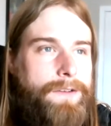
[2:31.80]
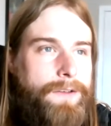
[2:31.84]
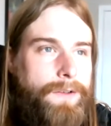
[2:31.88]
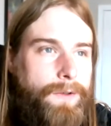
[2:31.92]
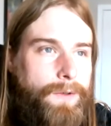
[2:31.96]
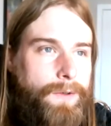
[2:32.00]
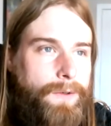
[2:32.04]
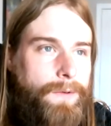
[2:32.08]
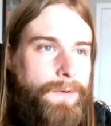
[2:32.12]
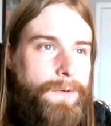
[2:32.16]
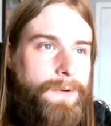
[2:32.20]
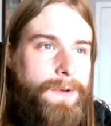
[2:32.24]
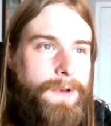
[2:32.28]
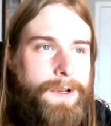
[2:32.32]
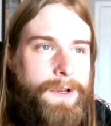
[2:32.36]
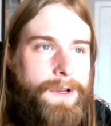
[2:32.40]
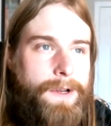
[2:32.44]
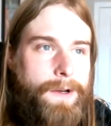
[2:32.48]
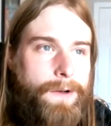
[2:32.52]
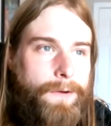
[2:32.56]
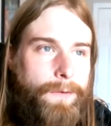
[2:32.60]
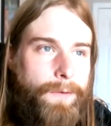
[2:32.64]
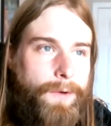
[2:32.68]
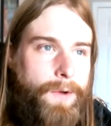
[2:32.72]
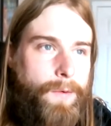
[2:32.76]
to
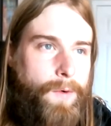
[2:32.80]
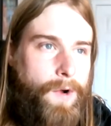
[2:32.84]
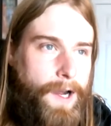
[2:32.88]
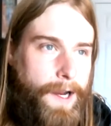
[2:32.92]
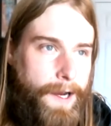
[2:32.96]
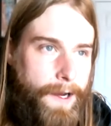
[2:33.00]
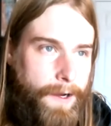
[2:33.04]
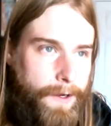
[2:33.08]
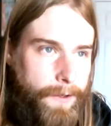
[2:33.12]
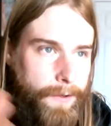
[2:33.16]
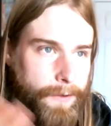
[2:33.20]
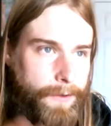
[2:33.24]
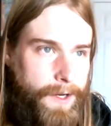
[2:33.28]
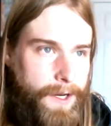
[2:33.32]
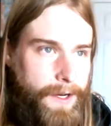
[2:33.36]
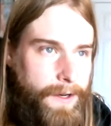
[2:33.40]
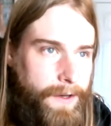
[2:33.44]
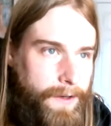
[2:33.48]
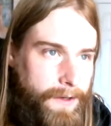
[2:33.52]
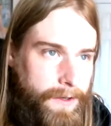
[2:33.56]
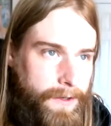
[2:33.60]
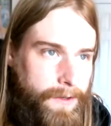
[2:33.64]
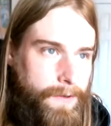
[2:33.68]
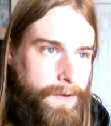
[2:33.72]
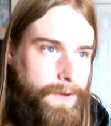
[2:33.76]
rewire and
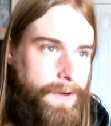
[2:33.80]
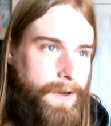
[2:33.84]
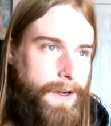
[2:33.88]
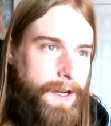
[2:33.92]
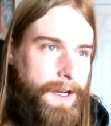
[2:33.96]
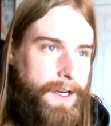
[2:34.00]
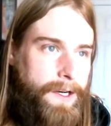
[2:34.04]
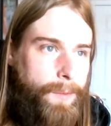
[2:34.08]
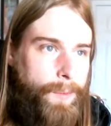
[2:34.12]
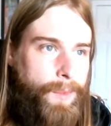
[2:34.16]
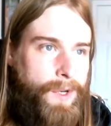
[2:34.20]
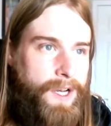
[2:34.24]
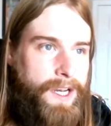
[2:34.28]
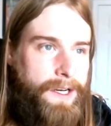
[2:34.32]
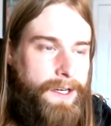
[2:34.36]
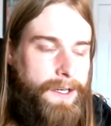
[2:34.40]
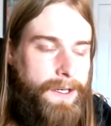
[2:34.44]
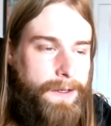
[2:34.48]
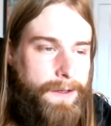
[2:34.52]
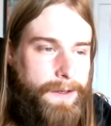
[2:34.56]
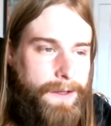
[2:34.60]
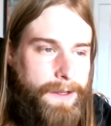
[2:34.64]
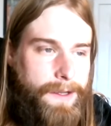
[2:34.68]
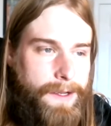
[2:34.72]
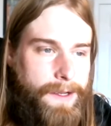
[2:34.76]
create a new
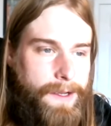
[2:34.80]
automatic